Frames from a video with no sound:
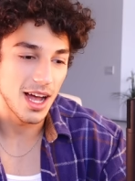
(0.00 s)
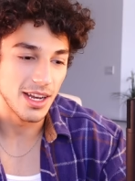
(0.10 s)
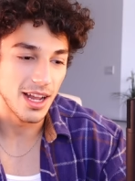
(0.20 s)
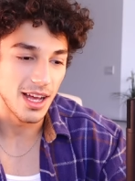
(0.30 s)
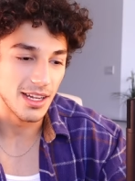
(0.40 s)

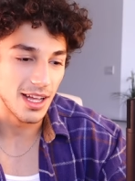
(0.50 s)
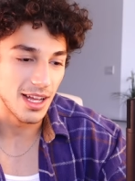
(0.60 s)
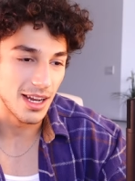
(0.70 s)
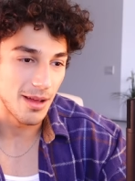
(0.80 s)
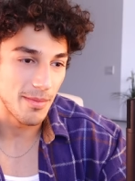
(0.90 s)
nah,
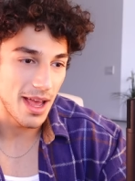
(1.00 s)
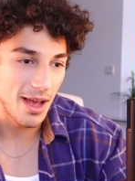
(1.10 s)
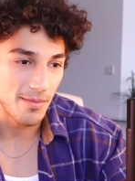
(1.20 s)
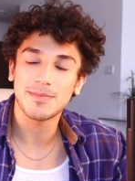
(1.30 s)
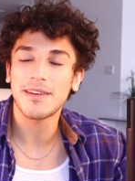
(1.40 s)
nah, nah,
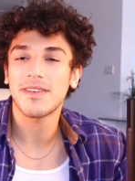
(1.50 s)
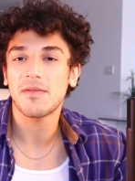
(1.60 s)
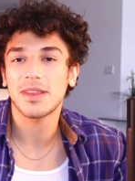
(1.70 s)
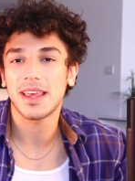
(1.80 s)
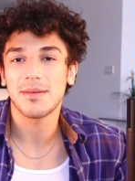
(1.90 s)
ma'am. My
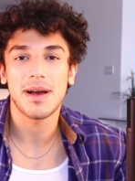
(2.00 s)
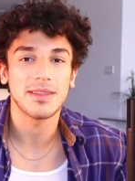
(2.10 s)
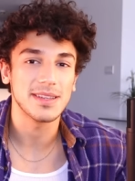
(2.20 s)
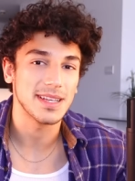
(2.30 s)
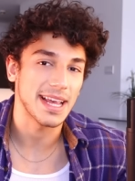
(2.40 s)
favorite thing
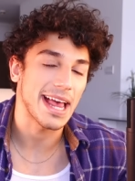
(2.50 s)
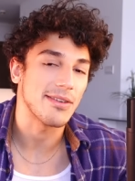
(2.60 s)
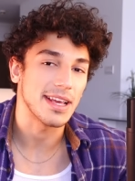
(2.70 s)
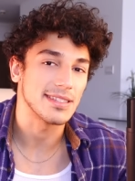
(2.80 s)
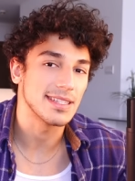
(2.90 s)
about this
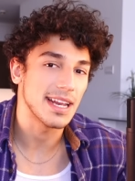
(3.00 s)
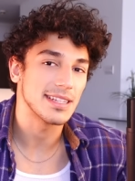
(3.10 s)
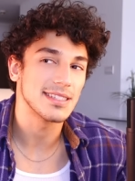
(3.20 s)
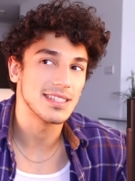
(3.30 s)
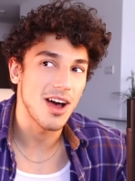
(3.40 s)
account is that
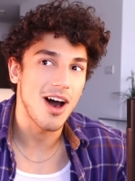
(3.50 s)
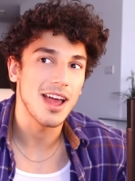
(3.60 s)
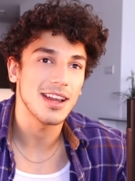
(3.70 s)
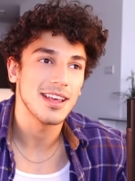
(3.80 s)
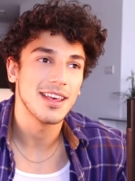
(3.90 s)
it's
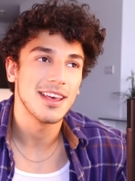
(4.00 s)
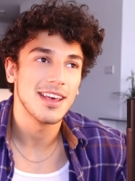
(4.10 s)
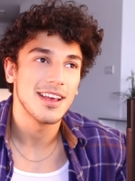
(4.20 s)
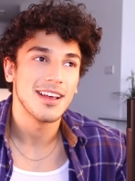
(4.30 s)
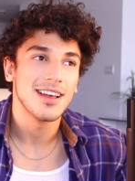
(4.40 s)
not
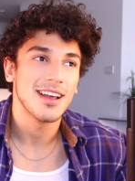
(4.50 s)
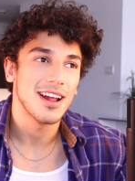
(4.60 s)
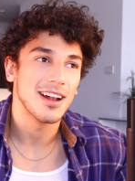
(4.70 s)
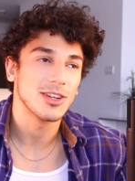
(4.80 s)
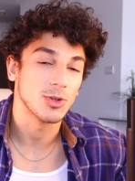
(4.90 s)

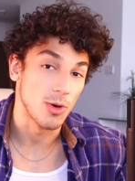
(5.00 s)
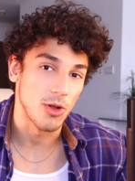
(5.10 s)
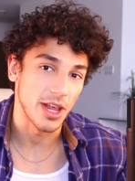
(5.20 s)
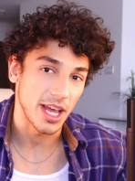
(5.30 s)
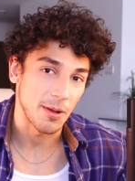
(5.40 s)

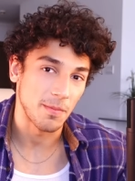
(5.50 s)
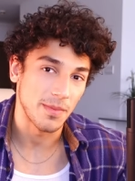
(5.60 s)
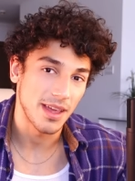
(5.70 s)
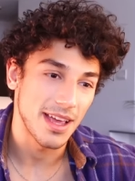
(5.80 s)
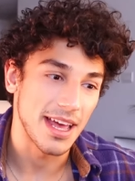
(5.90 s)
trolling.
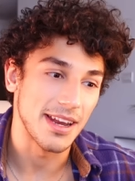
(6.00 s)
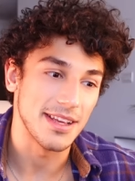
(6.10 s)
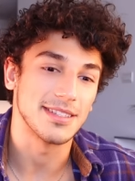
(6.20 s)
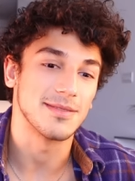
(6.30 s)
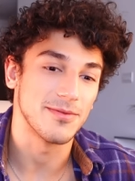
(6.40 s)
It
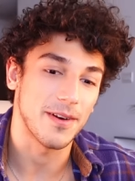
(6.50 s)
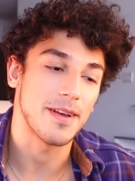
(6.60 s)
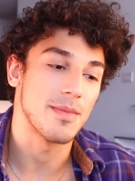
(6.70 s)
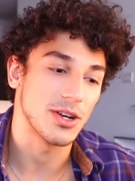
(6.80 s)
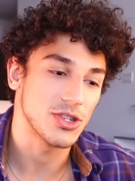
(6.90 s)
is
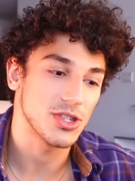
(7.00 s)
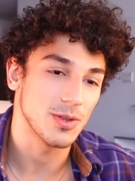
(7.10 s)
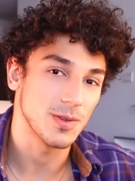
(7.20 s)
very much